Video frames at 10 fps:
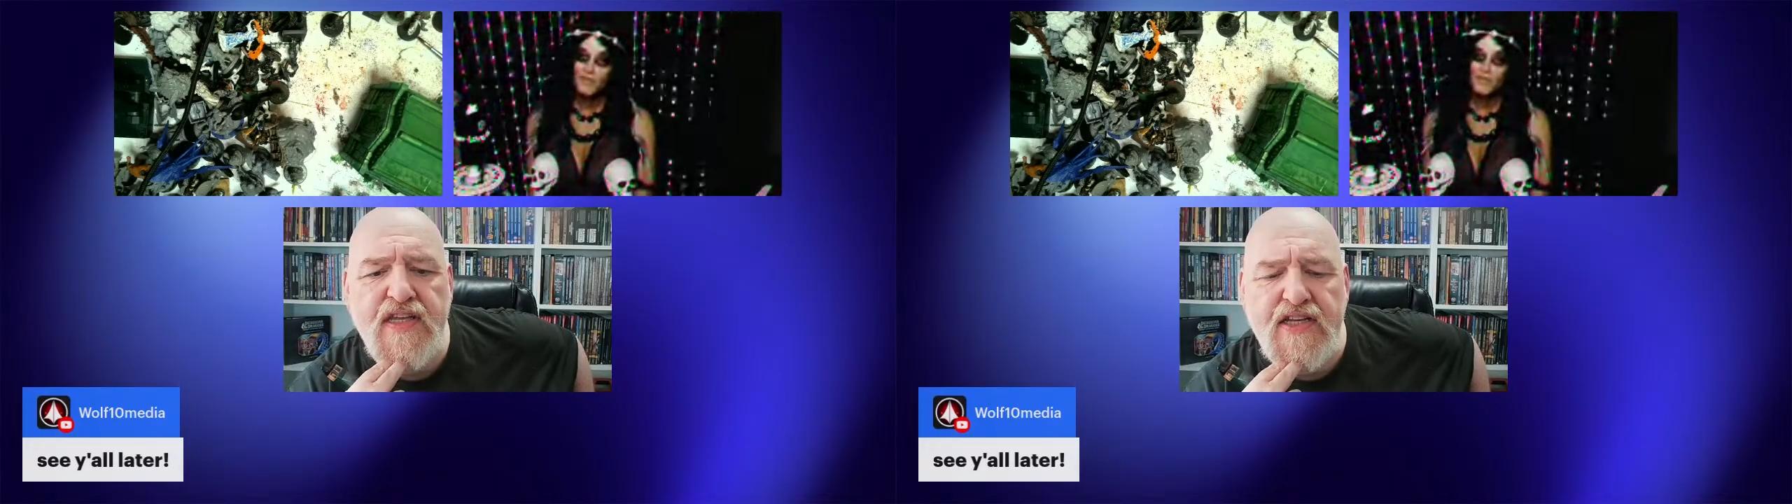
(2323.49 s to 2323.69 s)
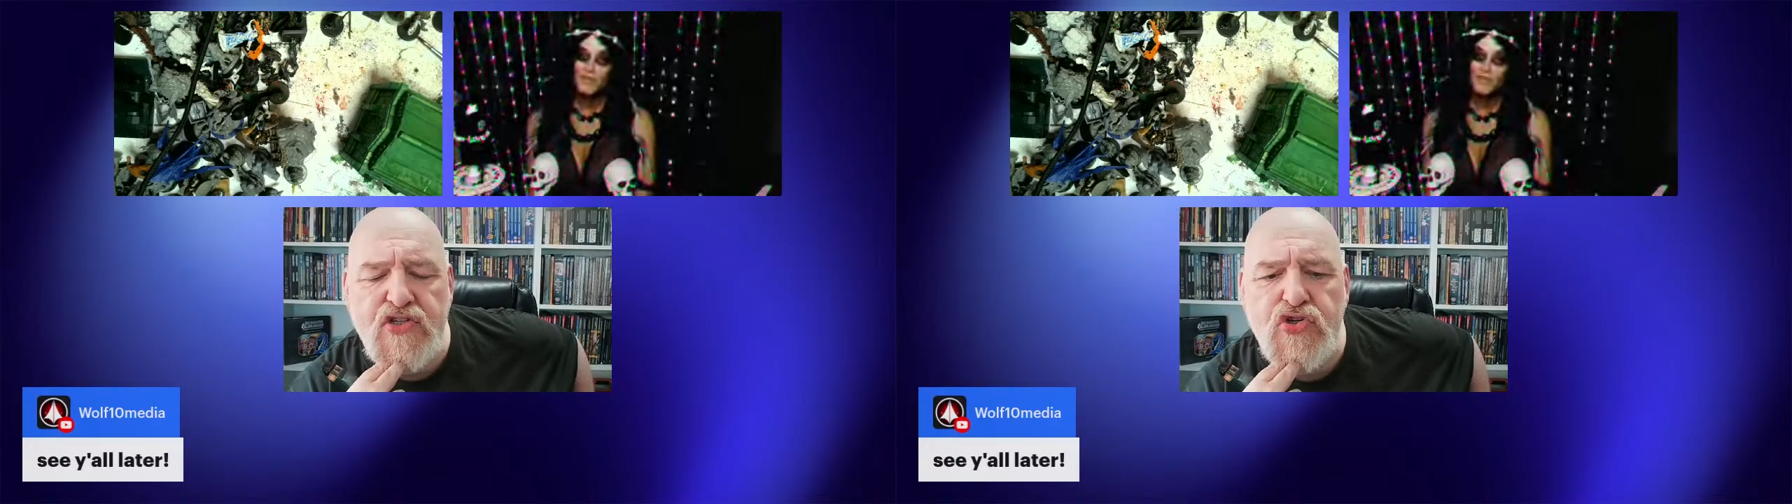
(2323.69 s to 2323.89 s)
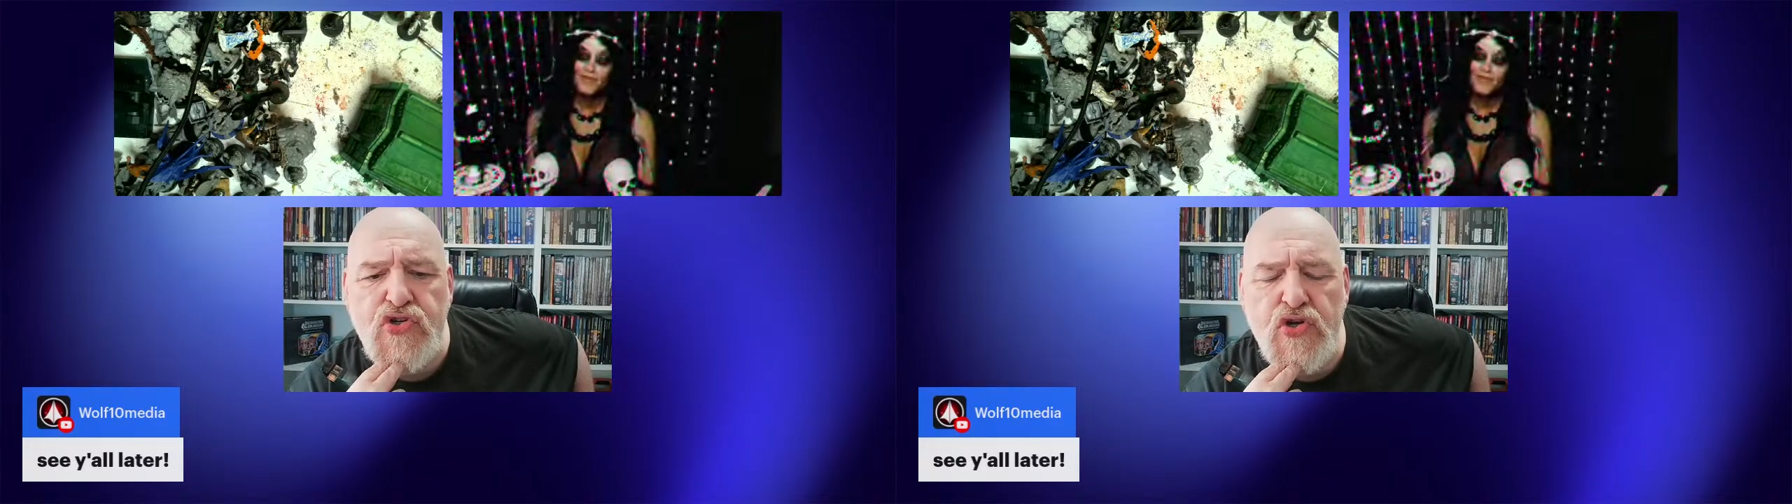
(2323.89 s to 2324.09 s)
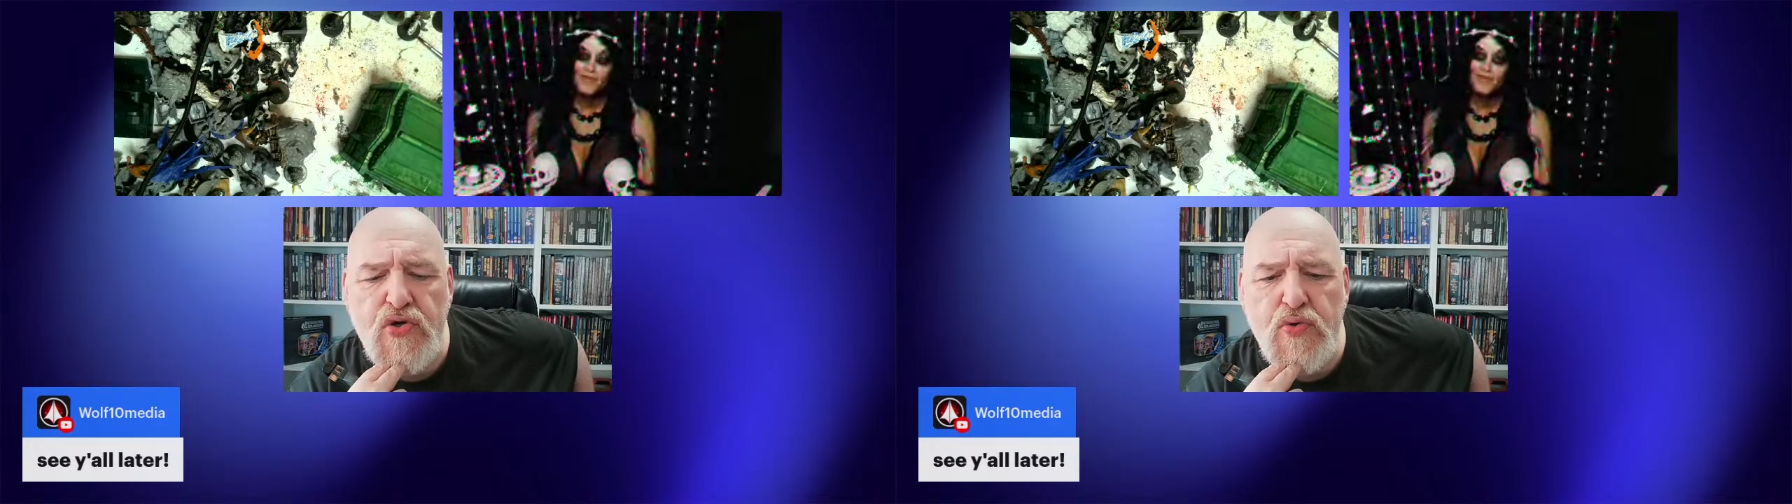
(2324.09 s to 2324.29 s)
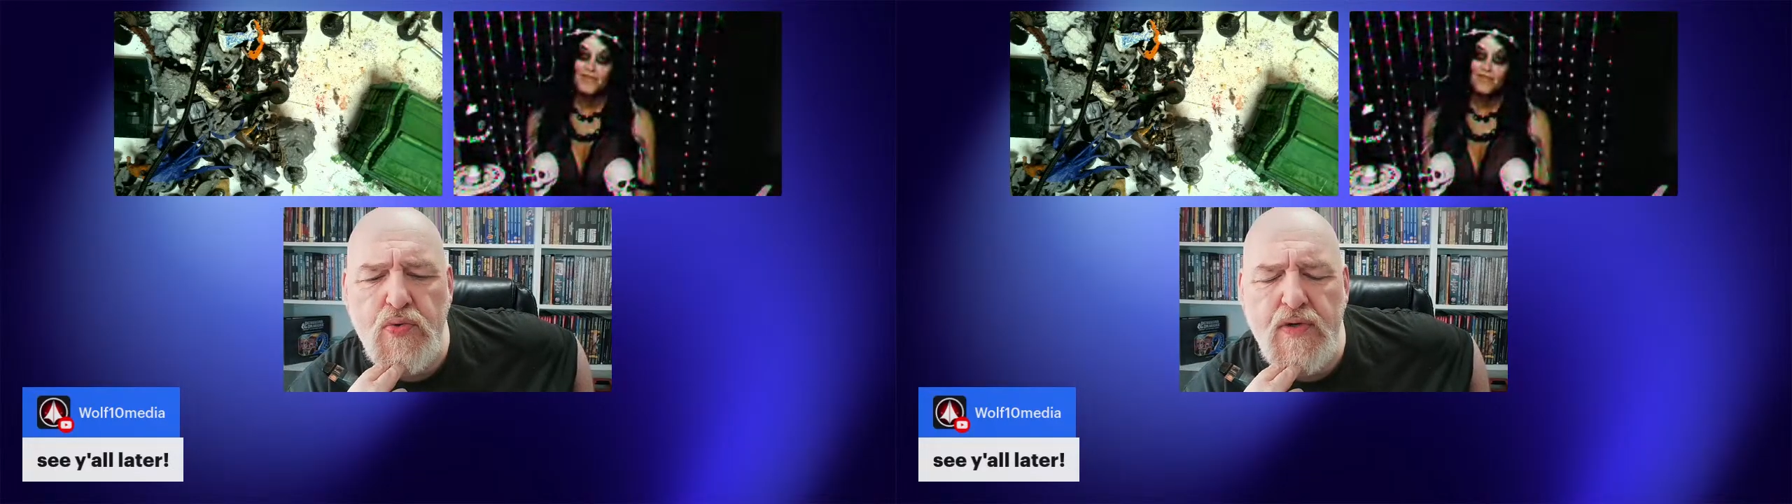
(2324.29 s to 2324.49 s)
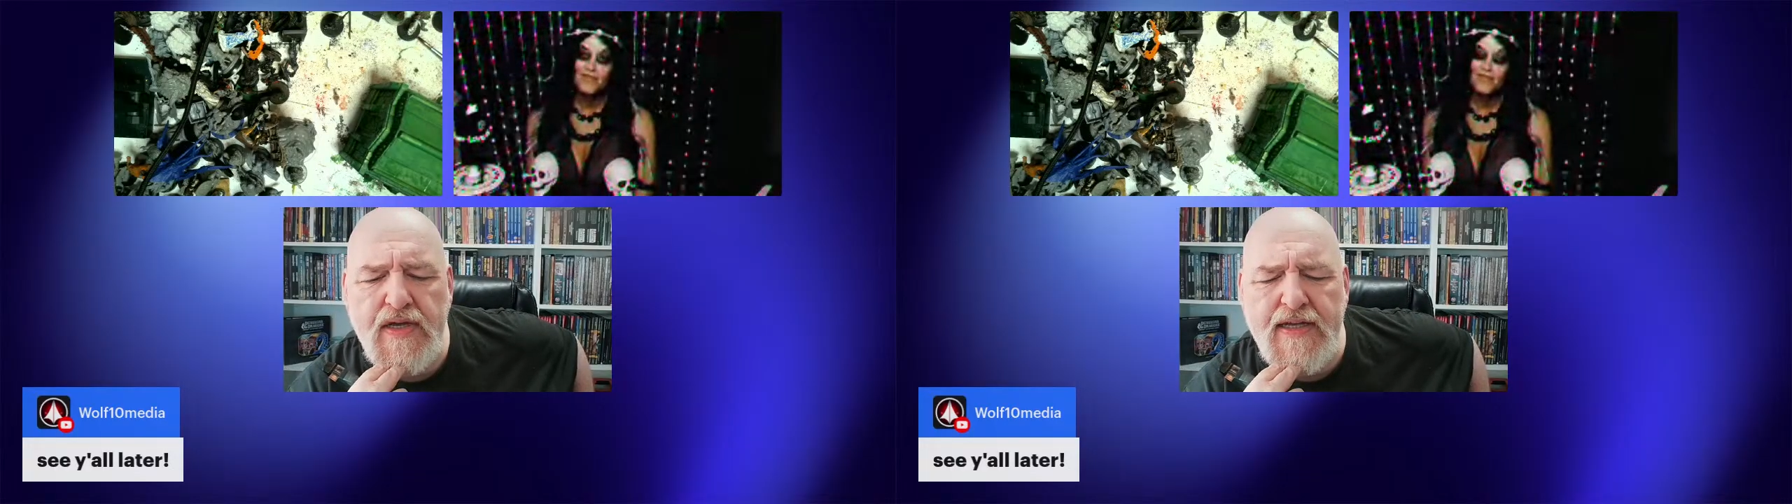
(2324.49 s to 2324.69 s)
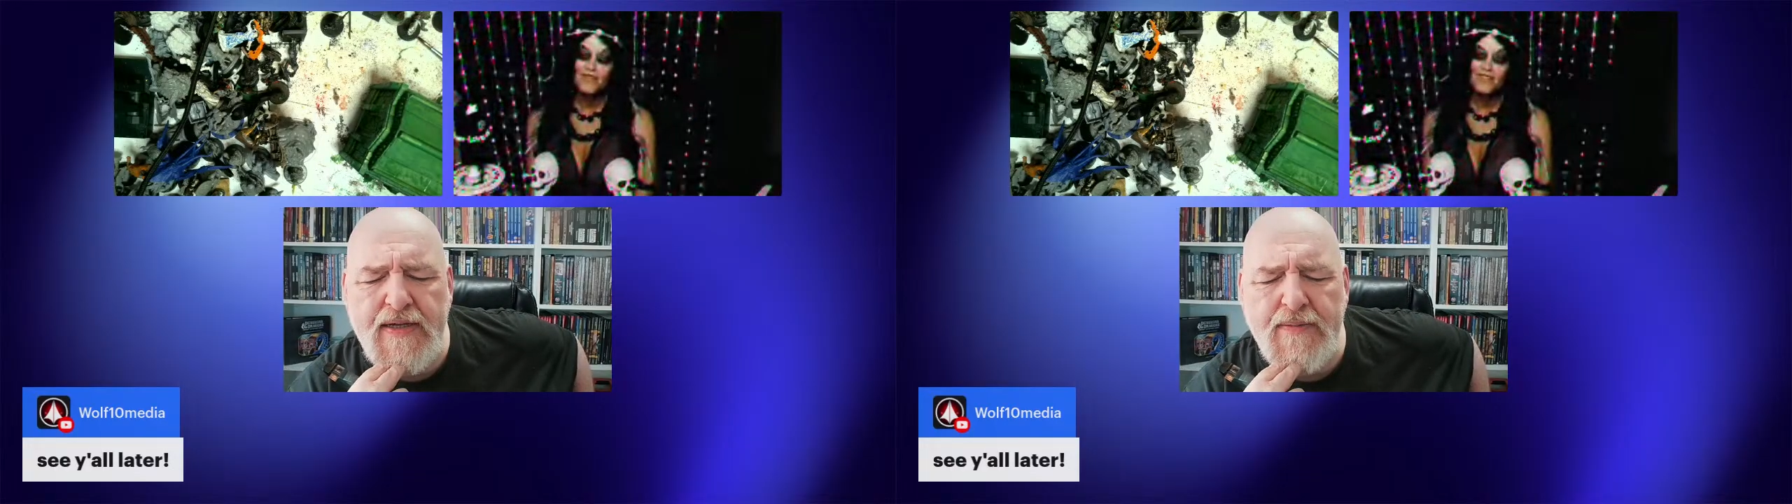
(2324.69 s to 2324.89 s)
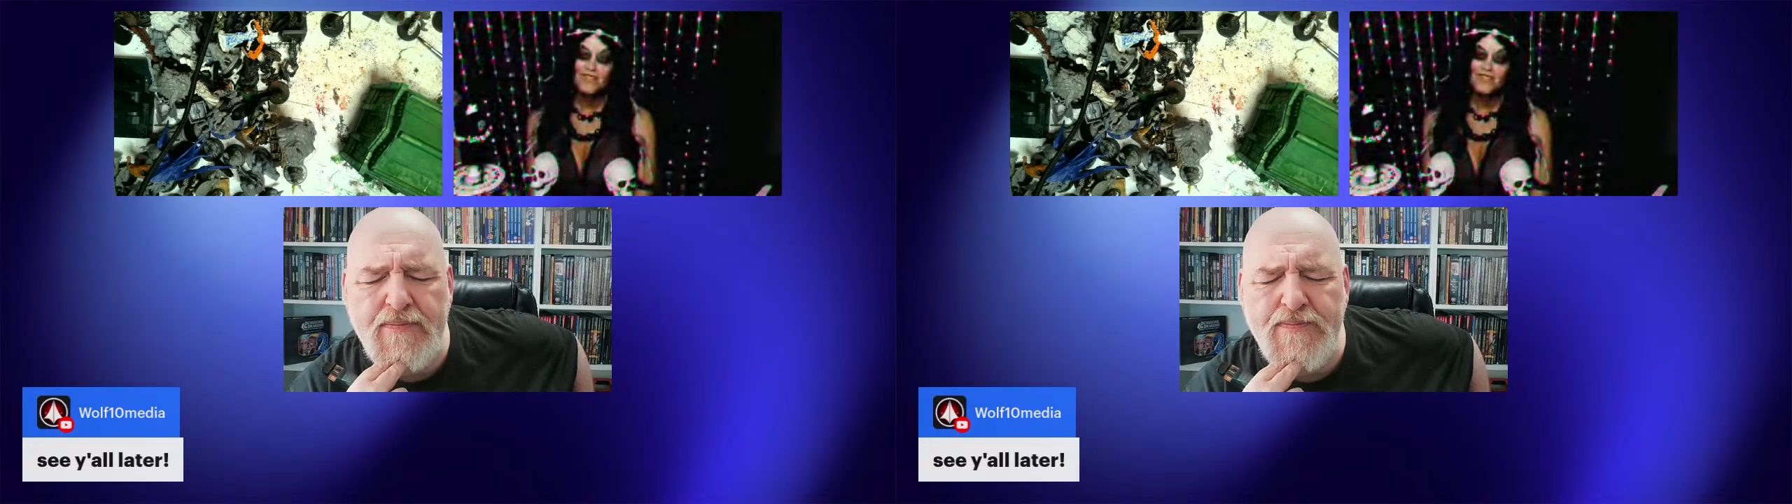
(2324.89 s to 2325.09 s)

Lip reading: that show.